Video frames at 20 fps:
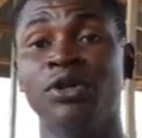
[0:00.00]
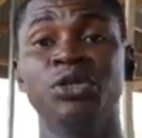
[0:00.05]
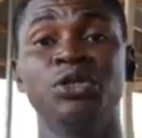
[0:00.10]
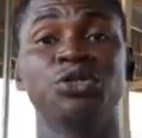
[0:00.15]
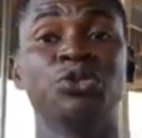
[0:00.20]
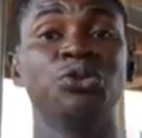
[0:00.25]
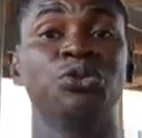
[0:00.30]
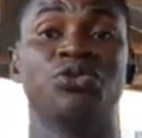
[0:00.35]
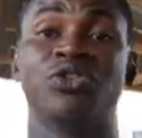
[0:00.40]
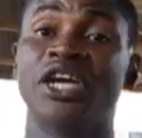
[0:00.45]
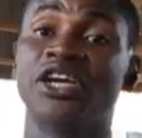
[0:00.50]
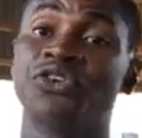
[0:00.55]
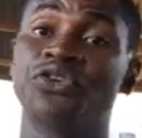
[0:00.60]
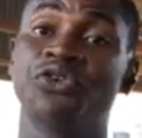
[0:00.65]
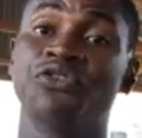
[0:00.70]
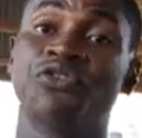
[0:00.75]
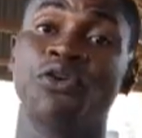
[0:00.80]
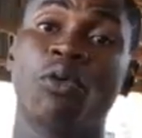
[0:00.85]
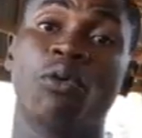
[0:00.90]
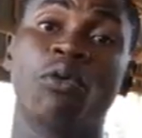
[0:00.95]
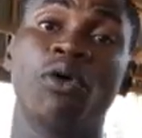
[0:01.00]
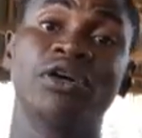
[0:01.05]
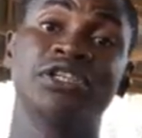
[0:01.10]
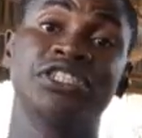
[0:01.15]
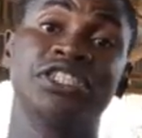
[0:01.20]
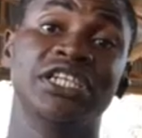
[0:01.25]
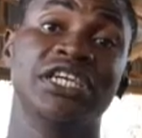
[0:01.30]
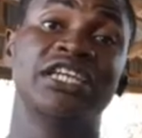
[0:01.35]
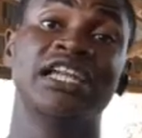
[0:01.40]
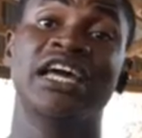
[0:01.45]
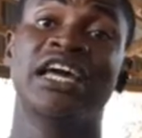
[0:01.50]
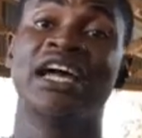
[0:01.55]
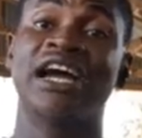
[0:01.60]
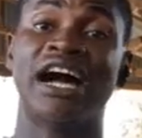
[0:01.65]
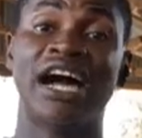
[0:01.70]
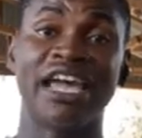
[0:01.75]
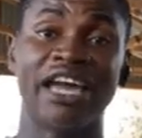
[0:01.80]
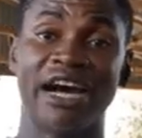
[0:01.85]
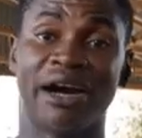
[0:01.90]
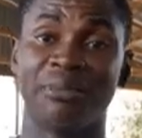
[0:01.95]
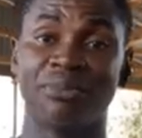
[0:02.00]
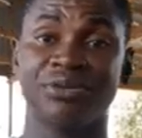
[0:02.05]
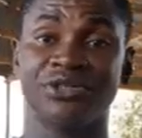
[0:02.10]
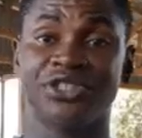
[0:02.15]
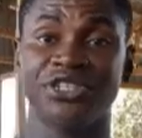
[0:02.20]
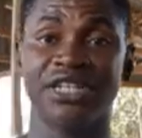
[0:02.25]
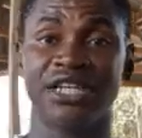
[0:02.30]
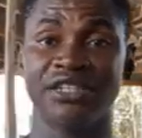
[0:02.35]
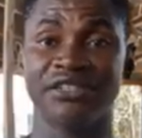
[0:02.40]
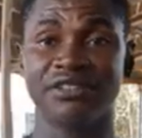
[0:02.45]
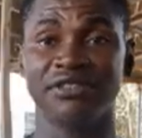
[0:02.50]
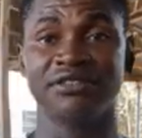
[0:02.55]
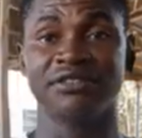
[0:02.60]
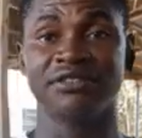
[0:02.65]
So thank you for watching. I appreciate it.